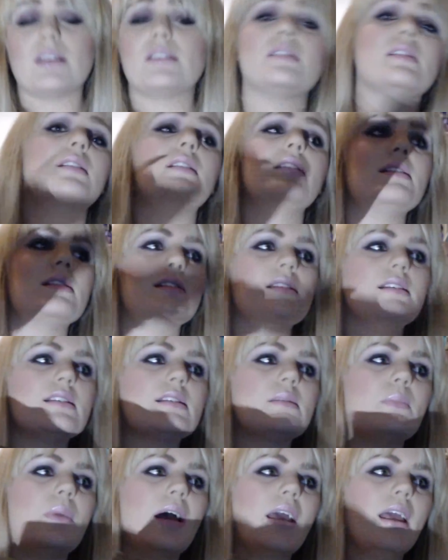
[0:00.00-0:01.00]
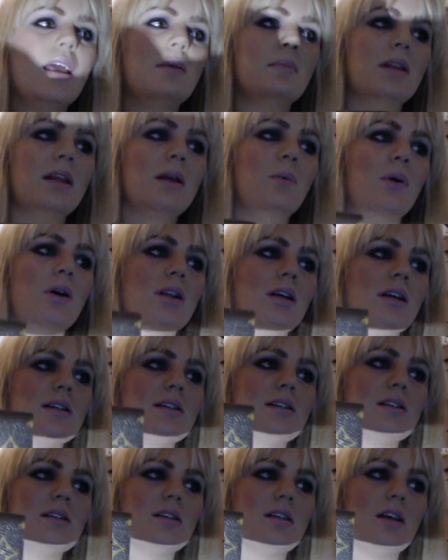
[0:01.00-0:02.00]
Okay, so this is my Emily
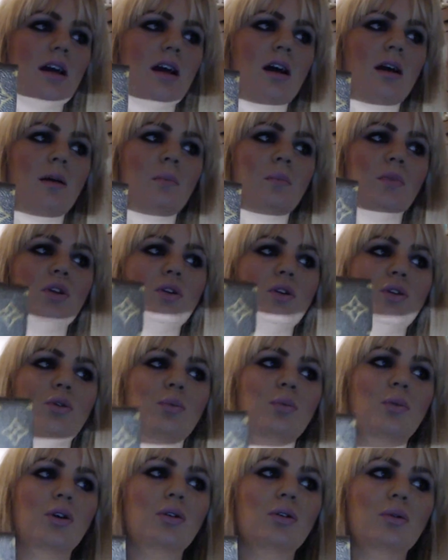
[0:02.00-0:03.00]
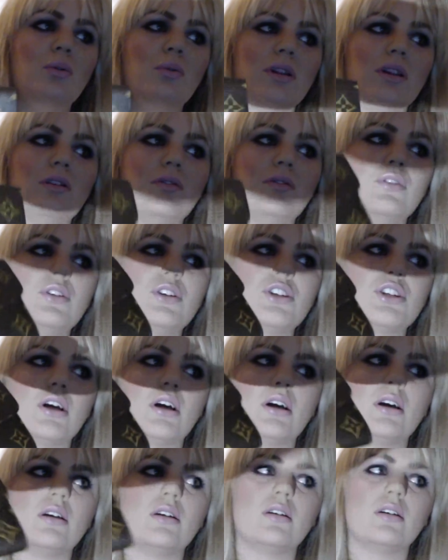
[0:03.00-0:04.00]
wallet, the new model with the
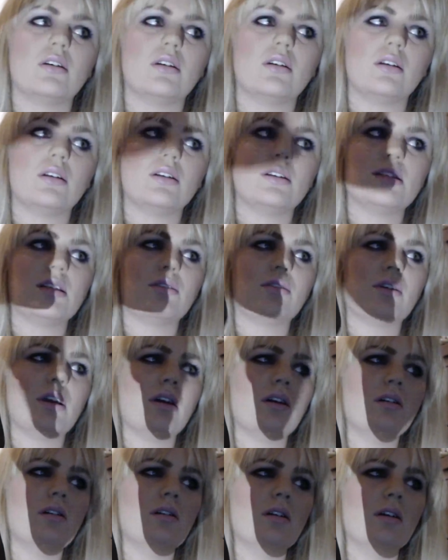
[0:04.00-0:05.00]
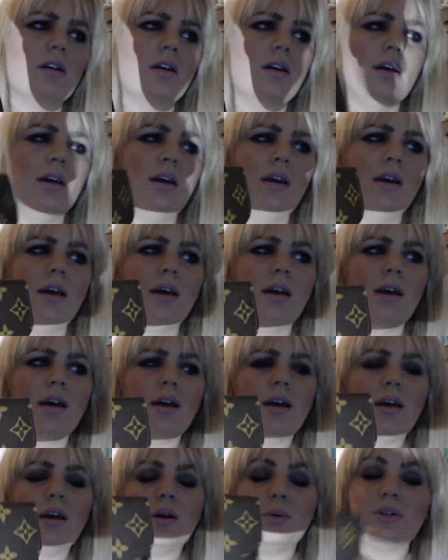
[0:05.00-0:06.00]
fuchsia interior,
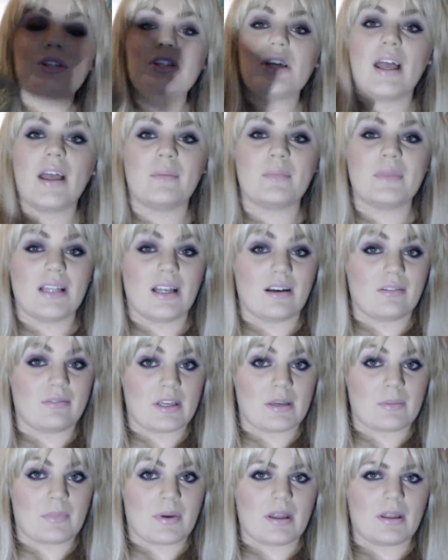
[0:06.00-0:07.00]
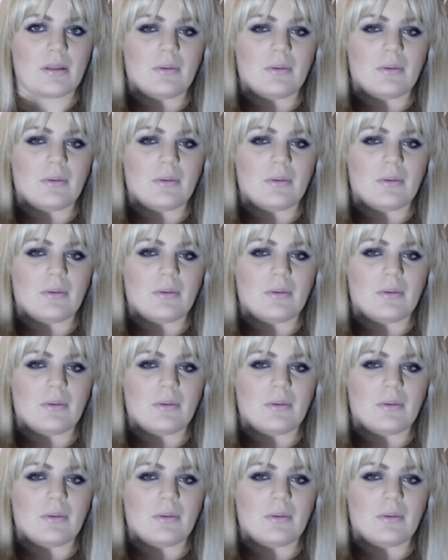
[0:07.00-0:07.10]
which I am loving,